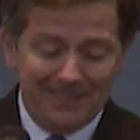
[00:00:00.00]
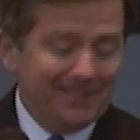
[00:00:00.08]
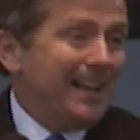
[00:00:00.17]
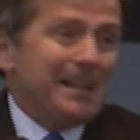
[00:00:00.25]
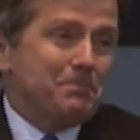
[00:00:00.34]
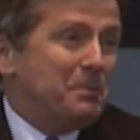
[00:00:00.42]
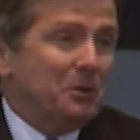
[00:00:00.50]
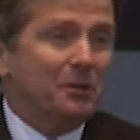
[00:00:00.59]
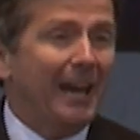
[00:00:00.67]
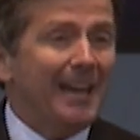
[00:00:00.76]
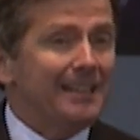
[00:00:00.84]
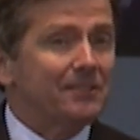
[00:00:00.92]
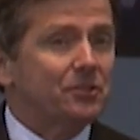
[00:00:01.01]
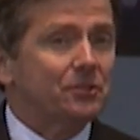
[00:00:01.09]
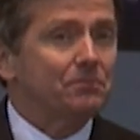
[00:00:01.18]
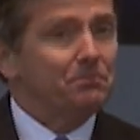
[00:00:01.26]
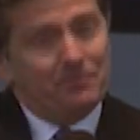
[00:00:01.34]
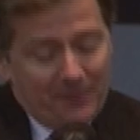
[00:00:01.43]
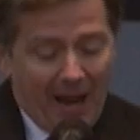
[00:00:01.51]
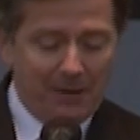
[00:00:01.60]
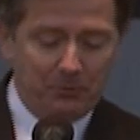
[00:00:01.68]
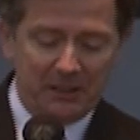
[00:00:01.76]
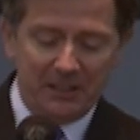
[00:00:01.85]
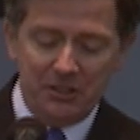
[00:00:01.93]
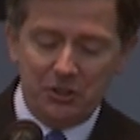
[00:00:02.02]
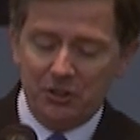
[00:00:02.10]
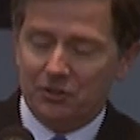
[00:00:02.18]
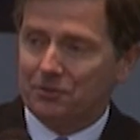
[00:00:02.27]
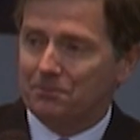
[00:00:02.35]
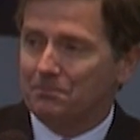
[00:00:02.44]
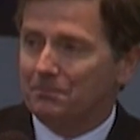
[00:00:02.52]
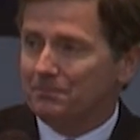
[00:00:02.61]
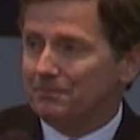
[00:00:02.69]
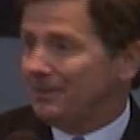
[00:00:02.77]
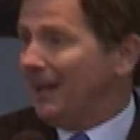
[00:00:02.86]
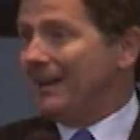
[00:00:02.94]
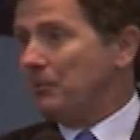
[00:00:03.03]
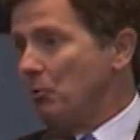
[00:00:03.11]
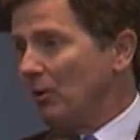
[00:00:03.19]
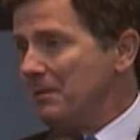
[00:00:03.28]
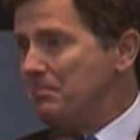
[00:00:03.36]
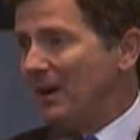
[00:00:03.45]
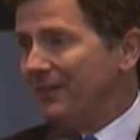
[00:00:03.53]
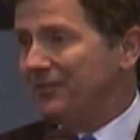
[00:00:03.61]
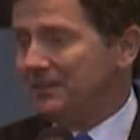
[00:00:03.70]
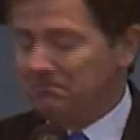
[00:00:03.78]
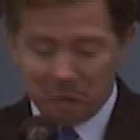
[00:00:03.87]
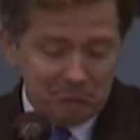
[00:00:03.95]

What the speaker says: like Bill Gates, not religious, like Warren Buffett,